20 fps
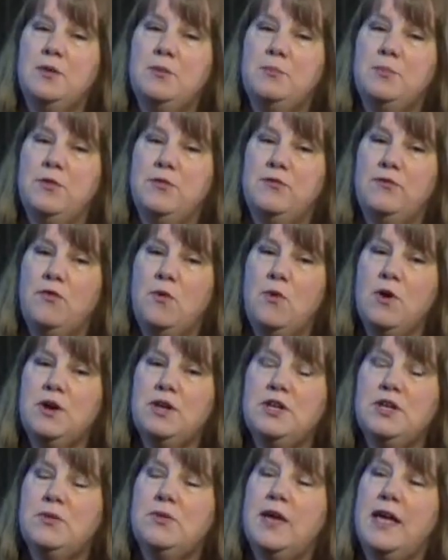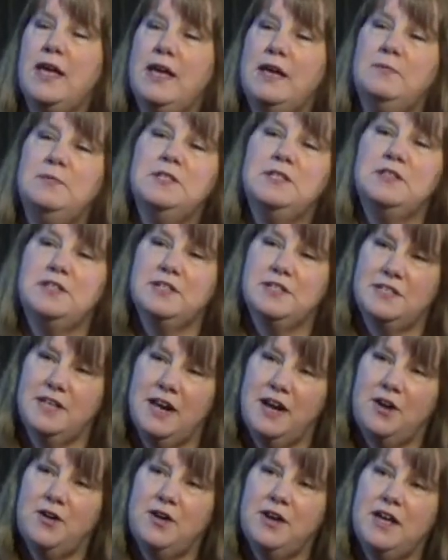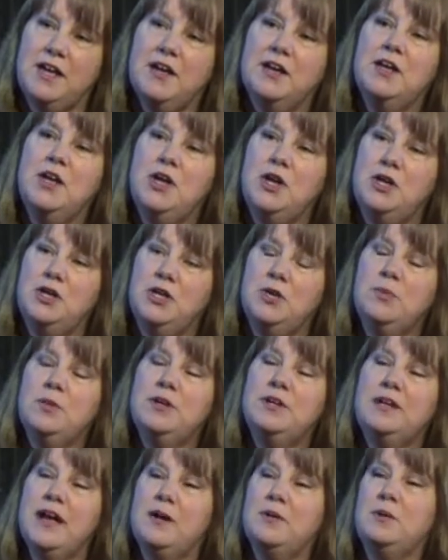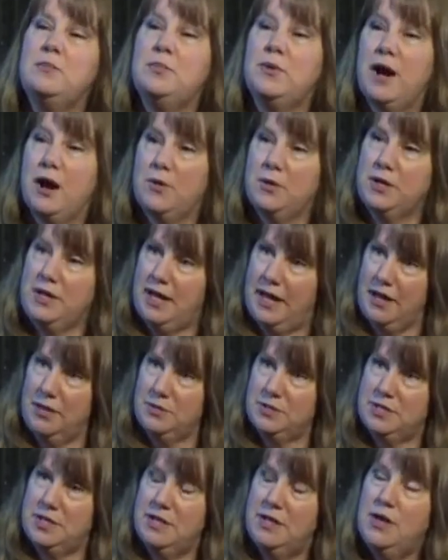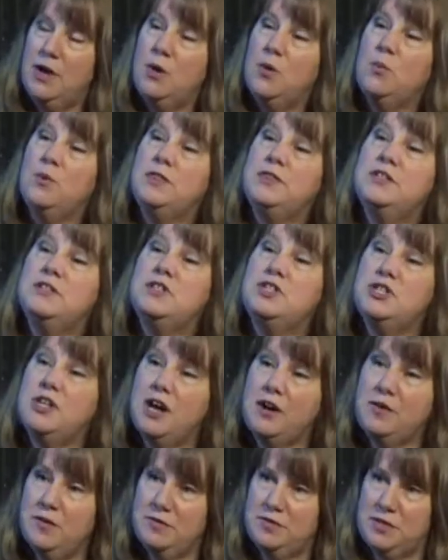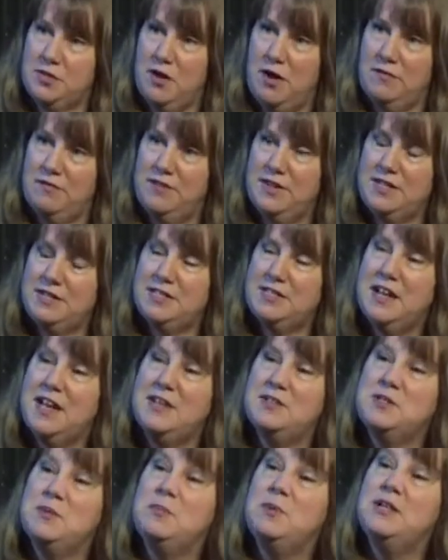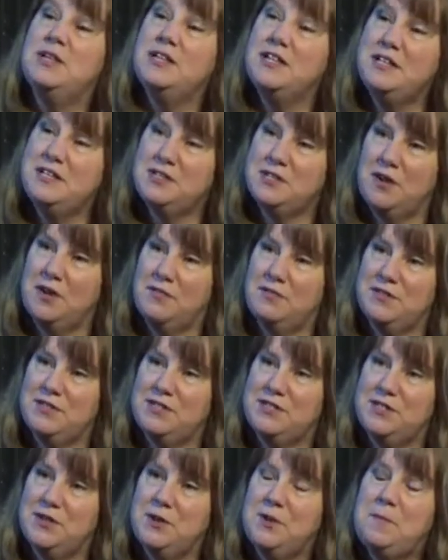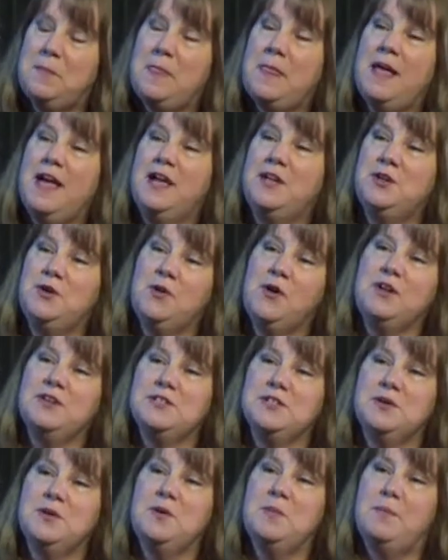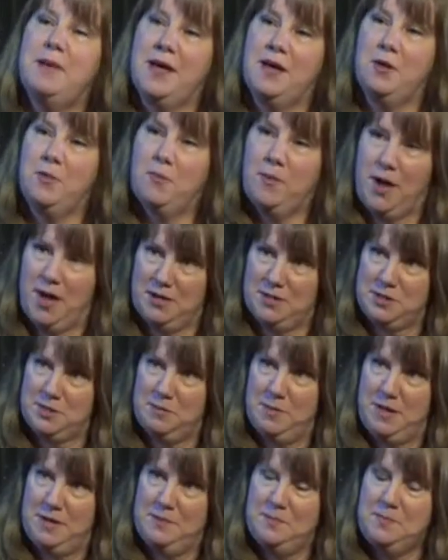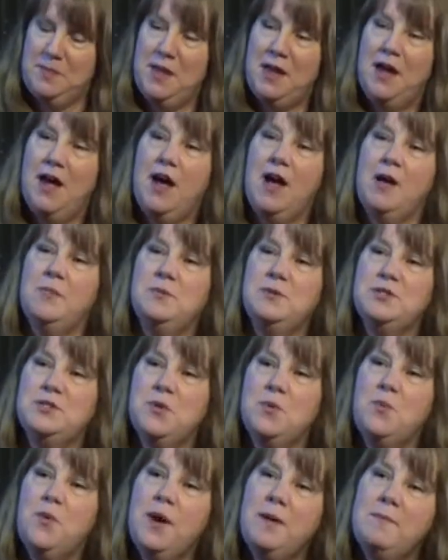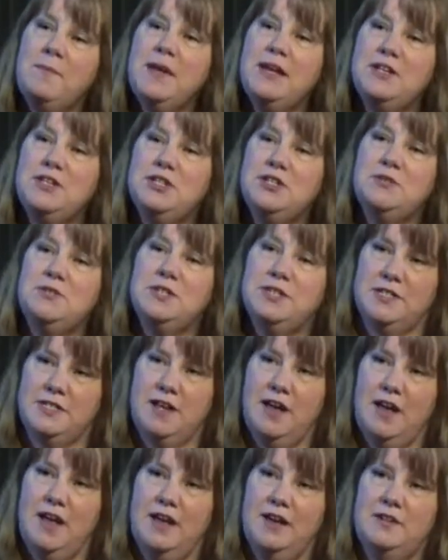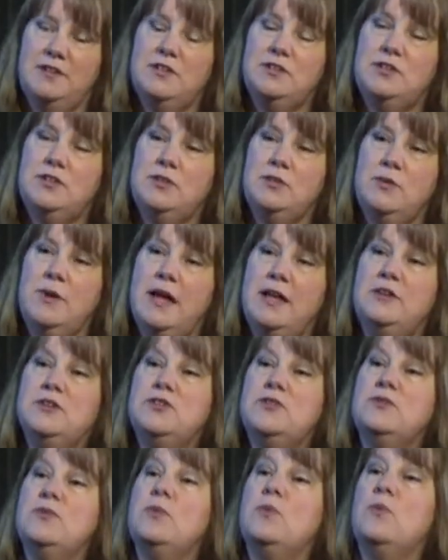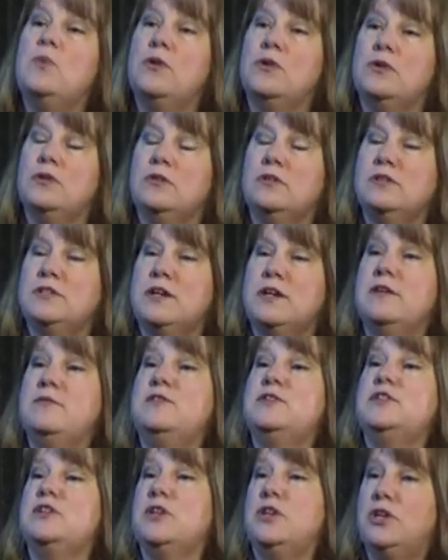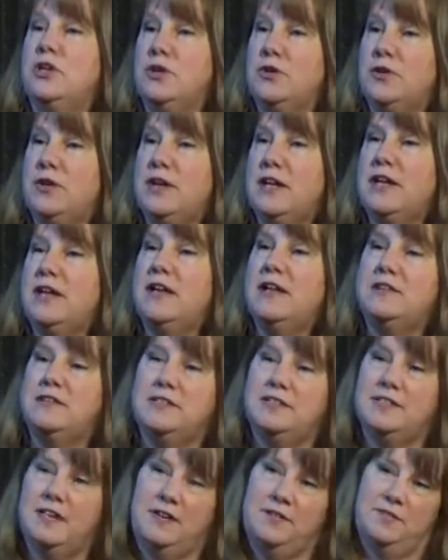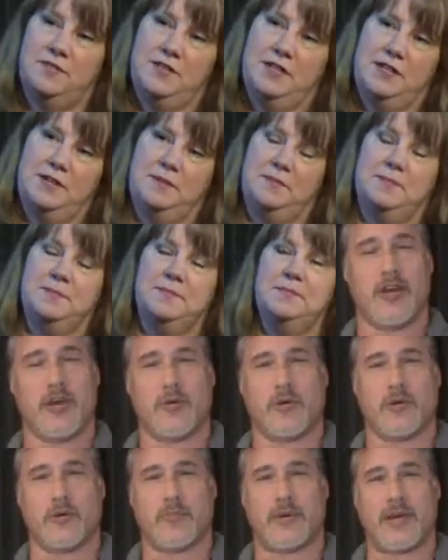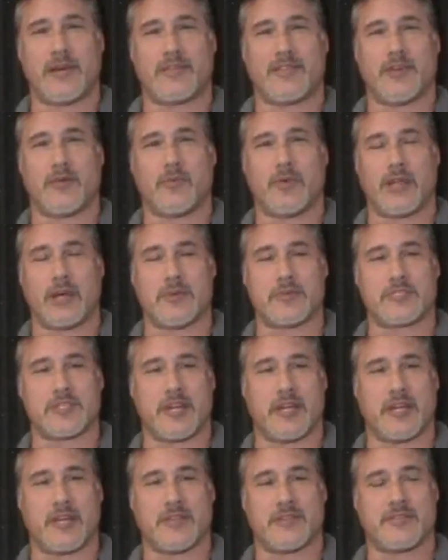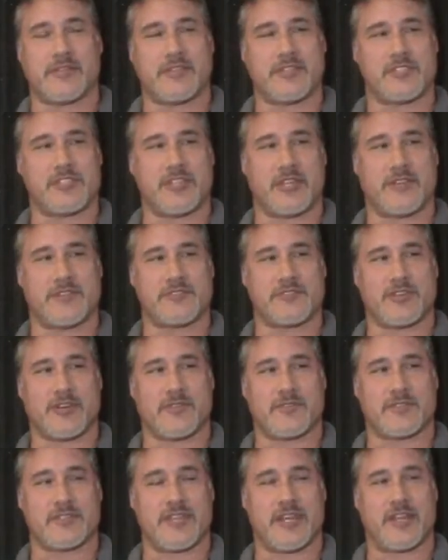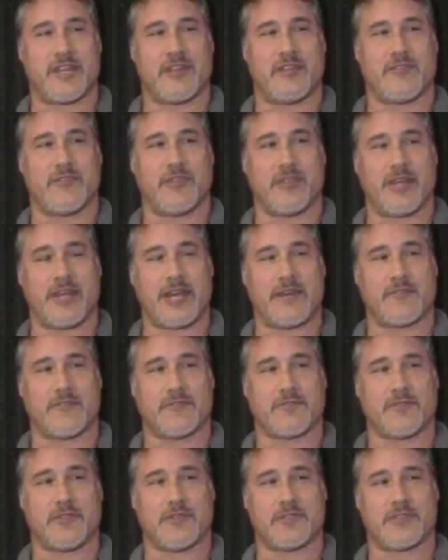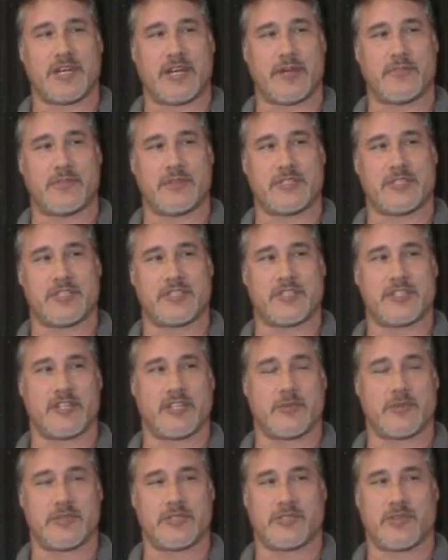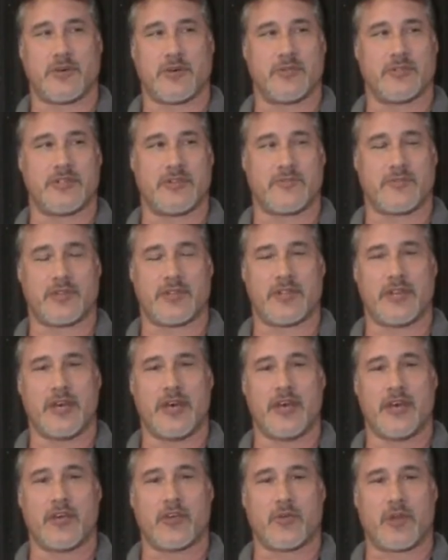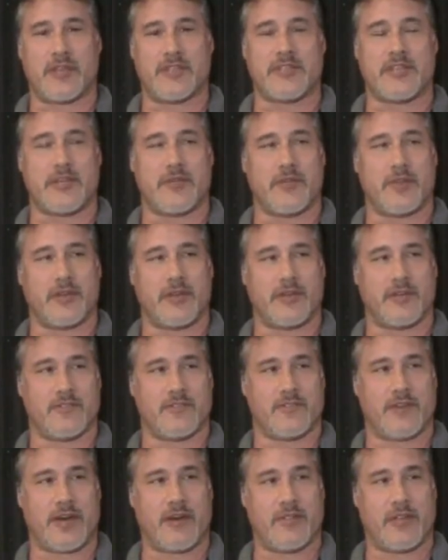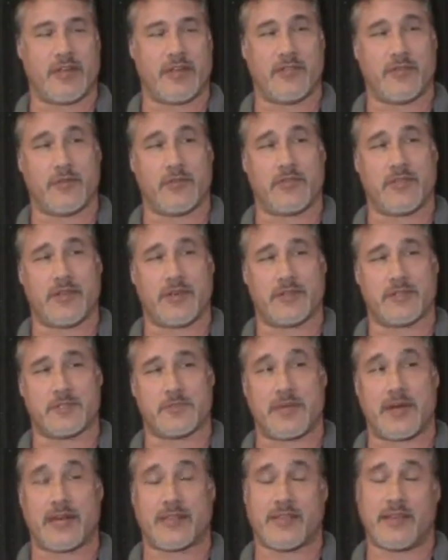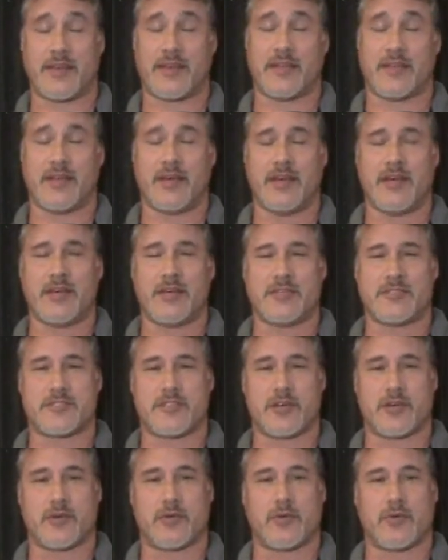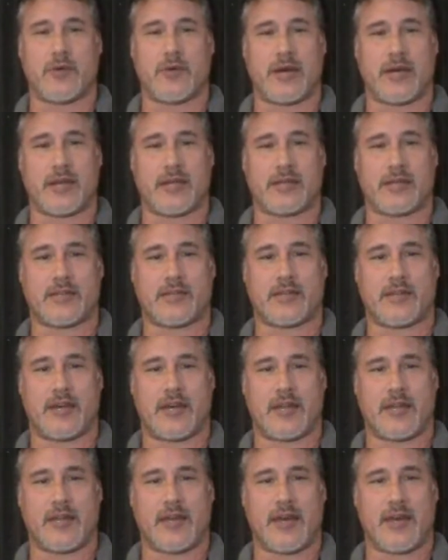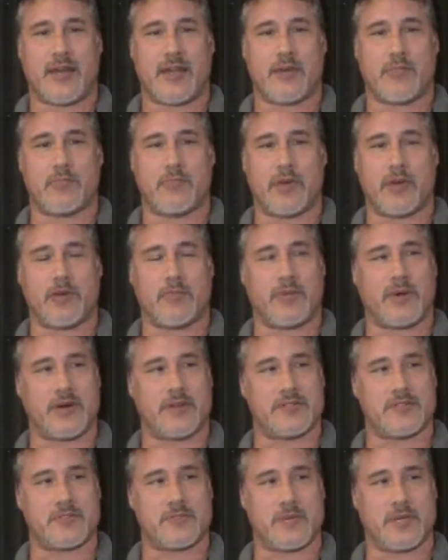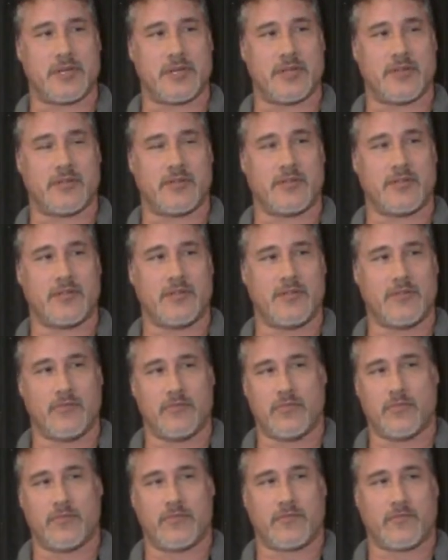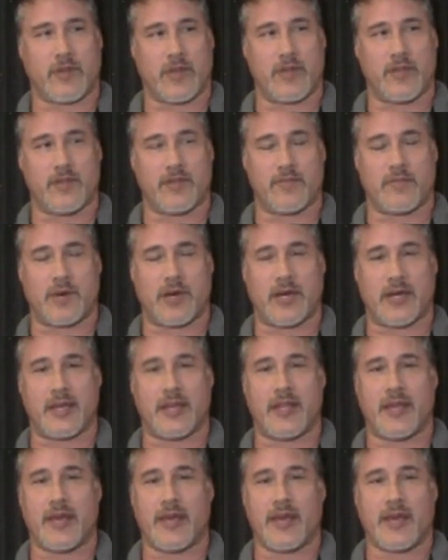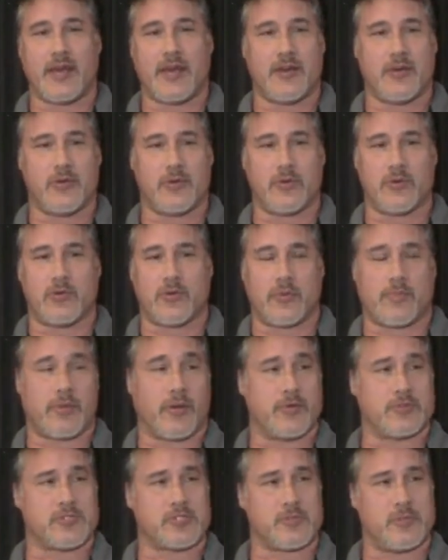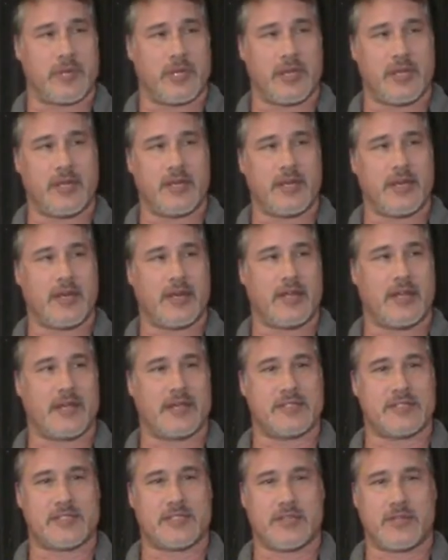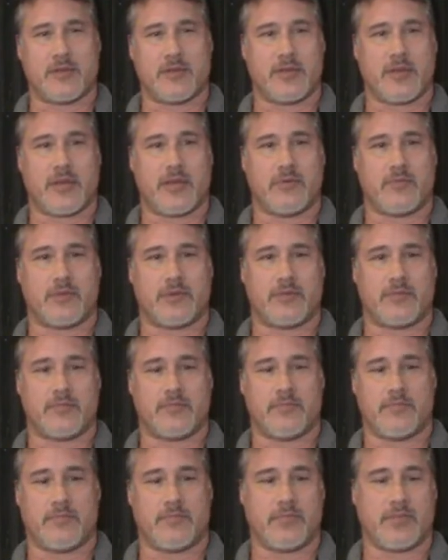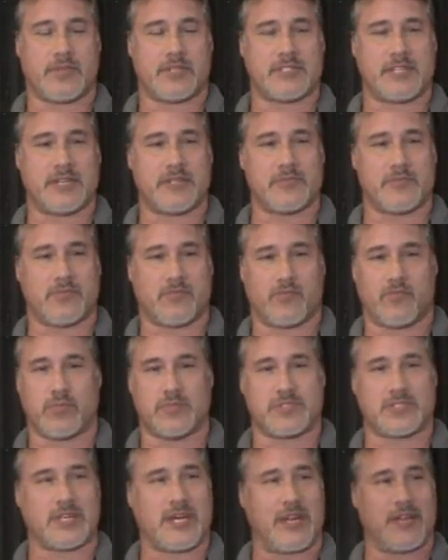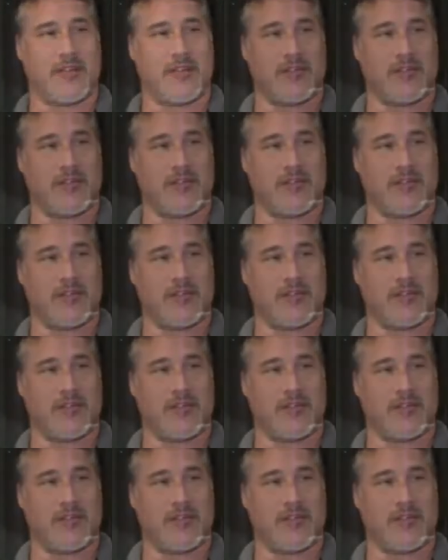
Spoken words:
before you came to this area, you were down in Broward County with the sheriff's office as a police officer, and you're also a bail bondsman. So what made you decide to enter the world of security and safety? Well, back then when I was getting into the sheriff's office, they didn't really have a full-time position. It was a whole different criteria of how they do things back then. So I kind of had a bail bondsman friend of mine who approached me, and I said, okay, well, because I was kind of